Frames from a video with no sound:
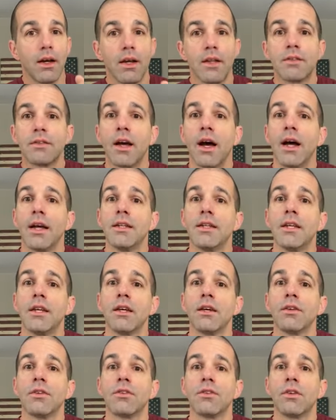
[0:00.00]
it's
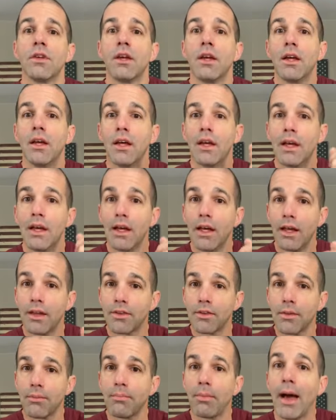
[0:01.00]
ideas,
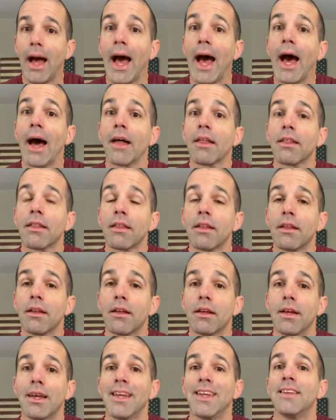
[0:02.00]
it's a path,
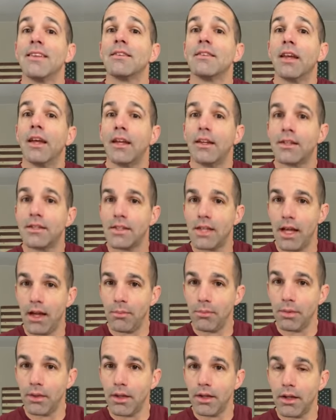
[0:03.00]
it is a
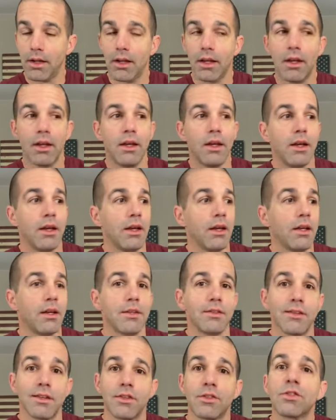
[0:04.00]
template, it
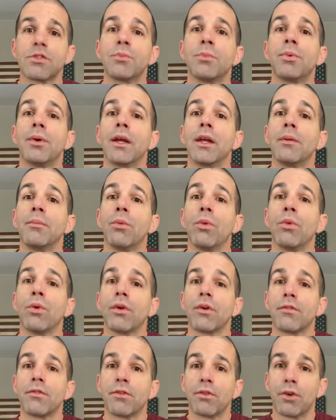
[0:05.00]
is a
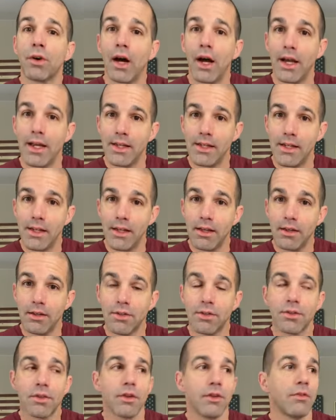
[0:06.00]
springboard for
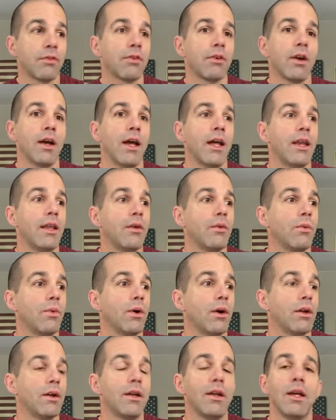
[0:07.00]
ideas for
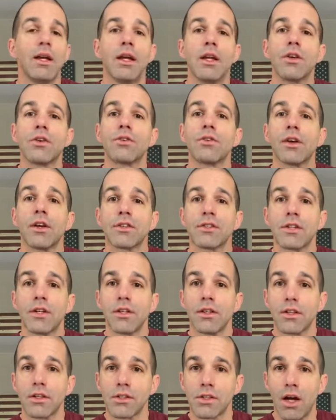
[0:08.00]
anyone
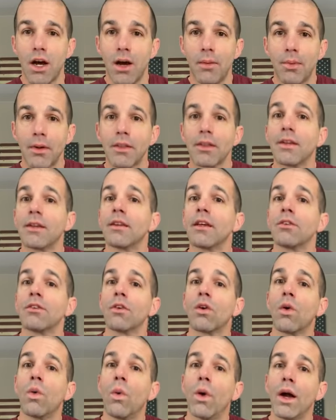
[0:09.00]
interested in the topic that
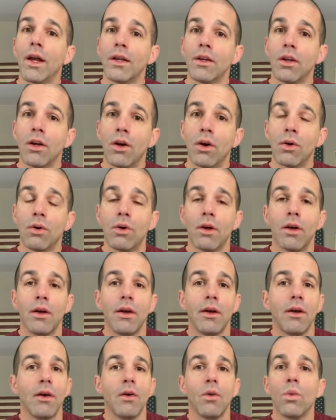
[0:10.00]
doesn't quite know
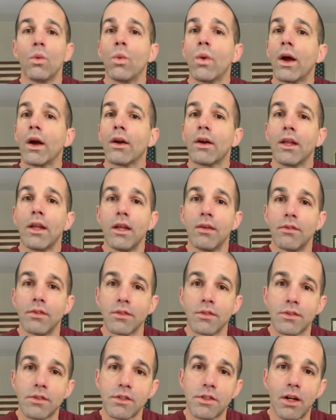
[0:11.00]
where to
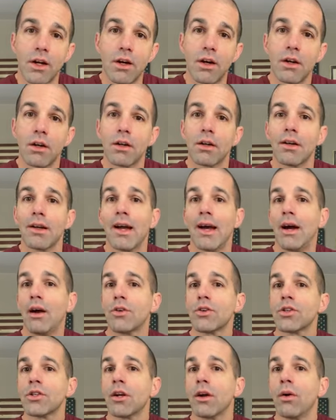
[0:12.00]
even start,
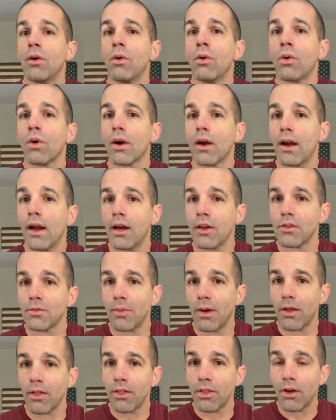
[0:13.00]
how should I organize
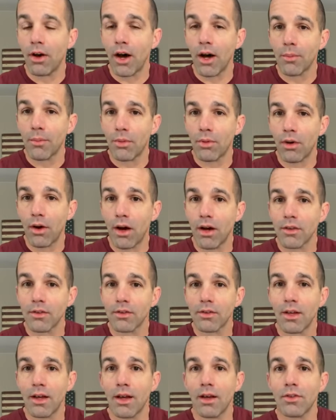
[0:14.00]
my thought
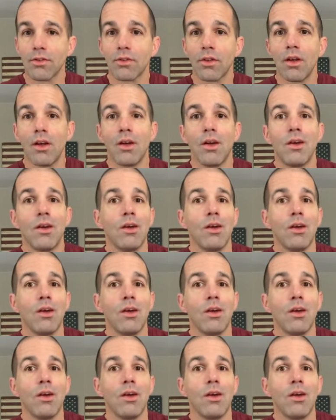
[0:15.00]
process,